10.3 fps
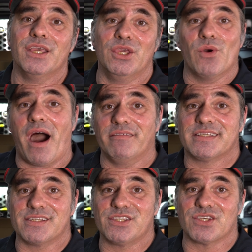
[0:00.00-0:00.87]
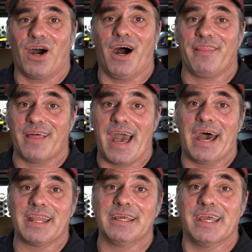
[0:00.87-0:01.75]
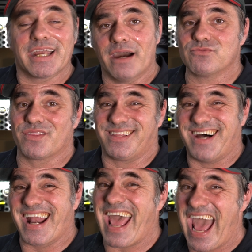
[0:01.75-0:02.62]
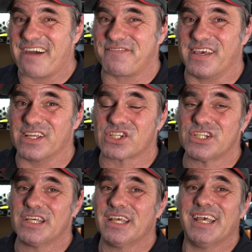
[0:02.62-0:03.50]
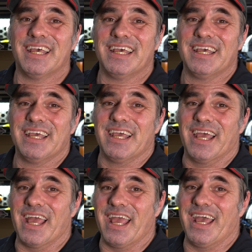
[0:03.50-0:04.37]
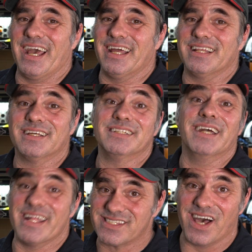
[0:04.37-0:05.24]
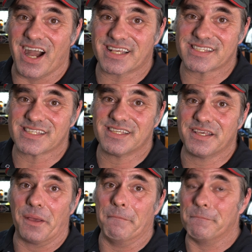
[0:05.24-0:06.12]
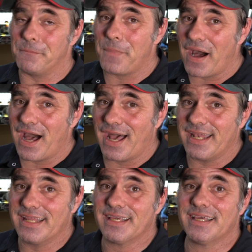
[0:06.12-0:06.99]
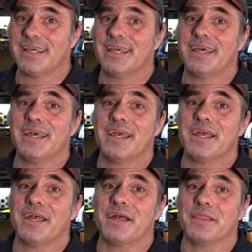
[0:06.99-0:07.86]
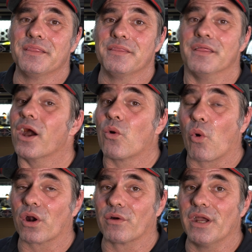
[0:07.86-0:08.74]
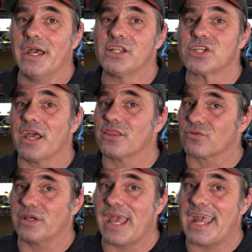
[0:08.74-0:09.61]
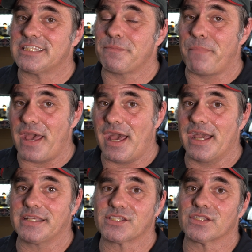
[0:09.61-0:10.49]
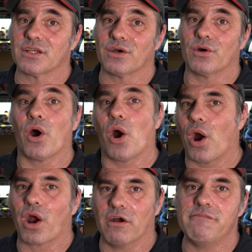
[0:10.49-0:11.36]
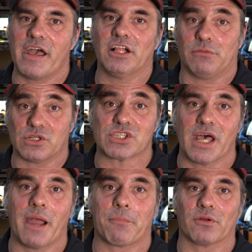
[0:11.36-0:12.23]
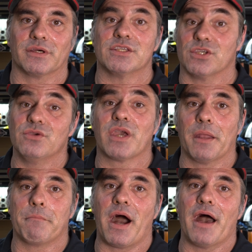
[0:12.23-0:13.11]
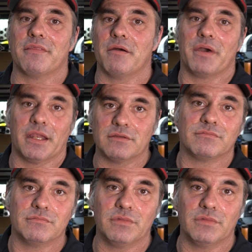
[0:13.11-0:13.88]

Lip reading: you obviously saw that it comes with a lot of 1/2 inch, and it sucks. But the 1/4 inch and 3/8 pegs are available separately, so you can buy them and,